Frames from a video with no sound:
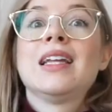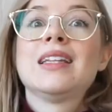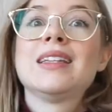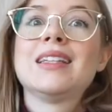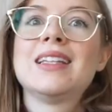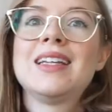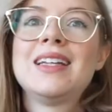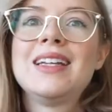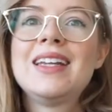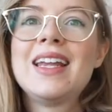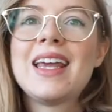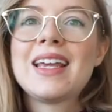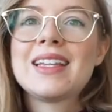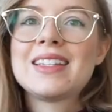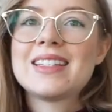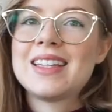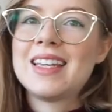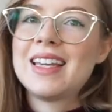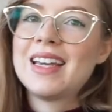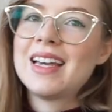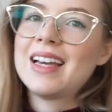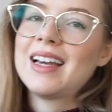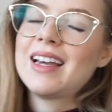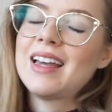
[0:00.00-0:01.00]
The next
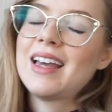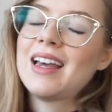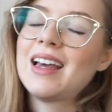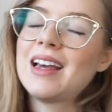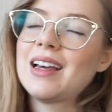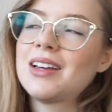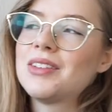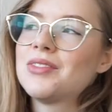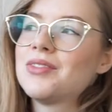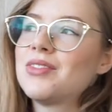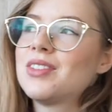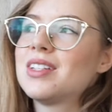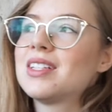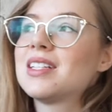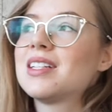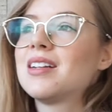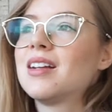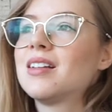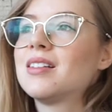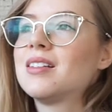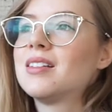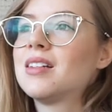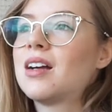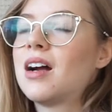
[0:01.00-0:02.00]
thing I have is
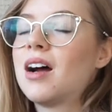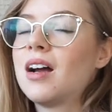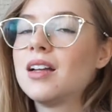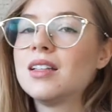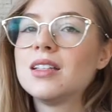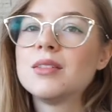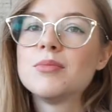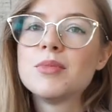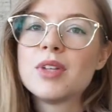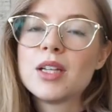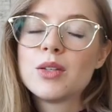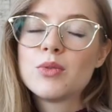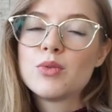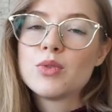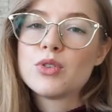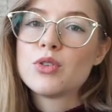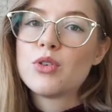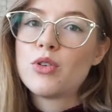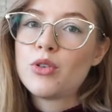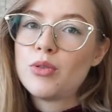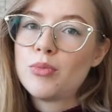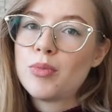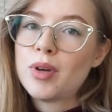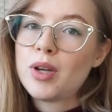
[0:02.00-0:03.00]
another item that was
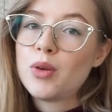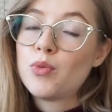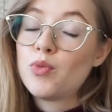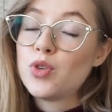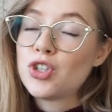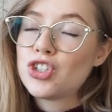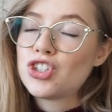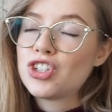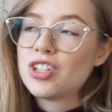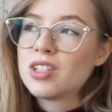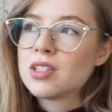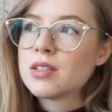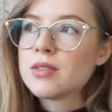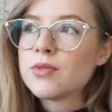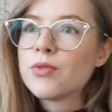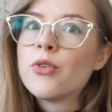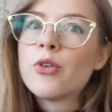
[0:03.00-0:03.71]
on my wish list